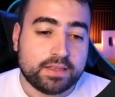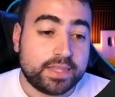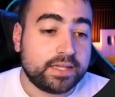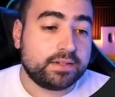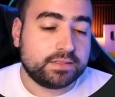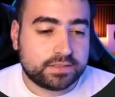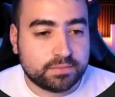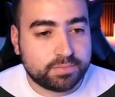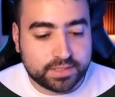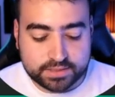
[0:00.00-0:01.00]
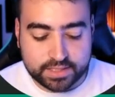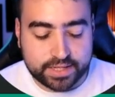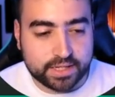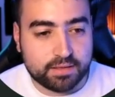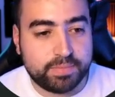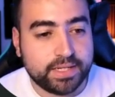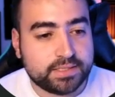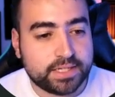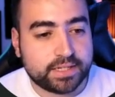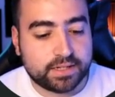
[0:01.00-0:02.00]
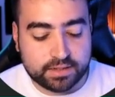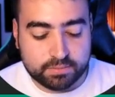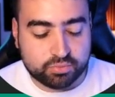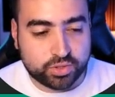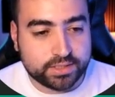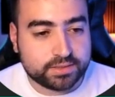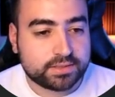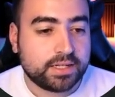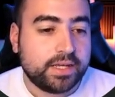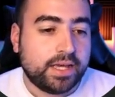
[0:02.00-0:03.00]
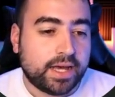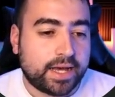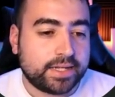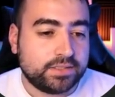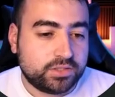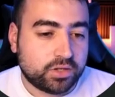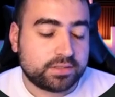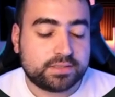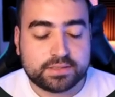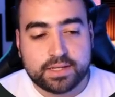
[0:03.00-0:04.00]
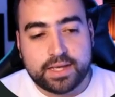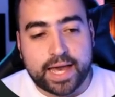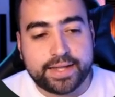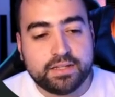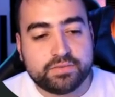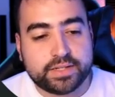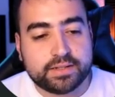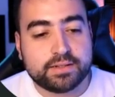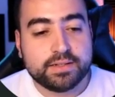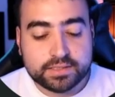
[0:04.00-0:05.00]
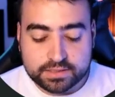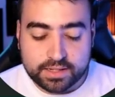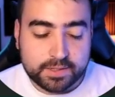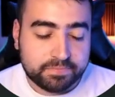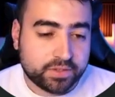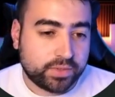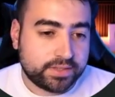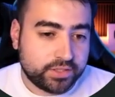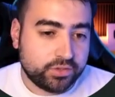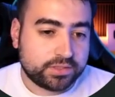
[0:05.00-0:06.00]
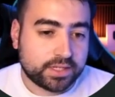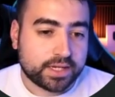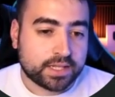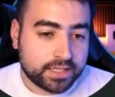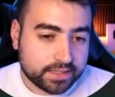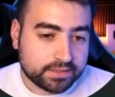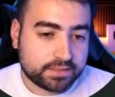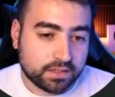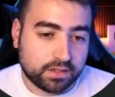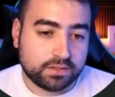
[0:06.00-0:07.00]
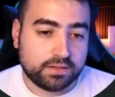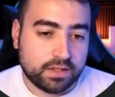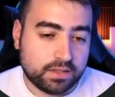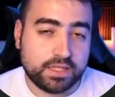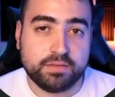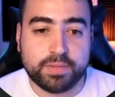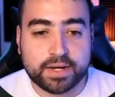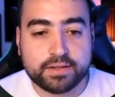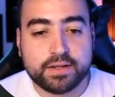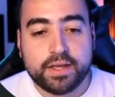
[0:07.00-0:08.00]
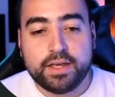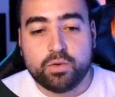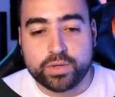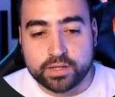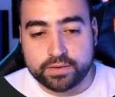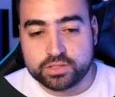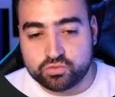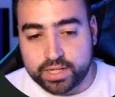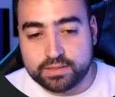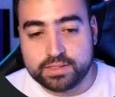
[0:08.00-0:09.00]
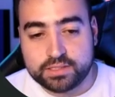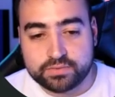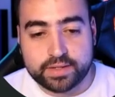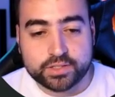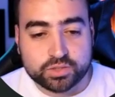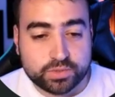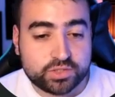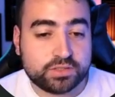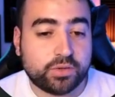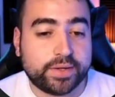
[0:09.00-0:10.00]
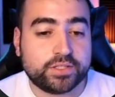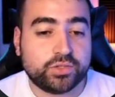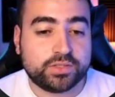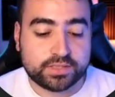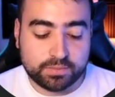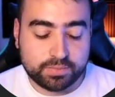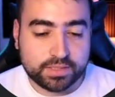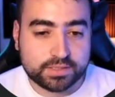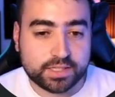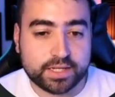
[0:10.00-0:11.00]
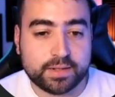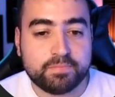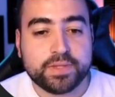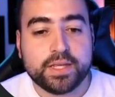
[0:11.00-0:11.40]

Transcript: then simply saying btn print uh, dot add event listener when the user clicks on the button we're going to run this function which is going to simply say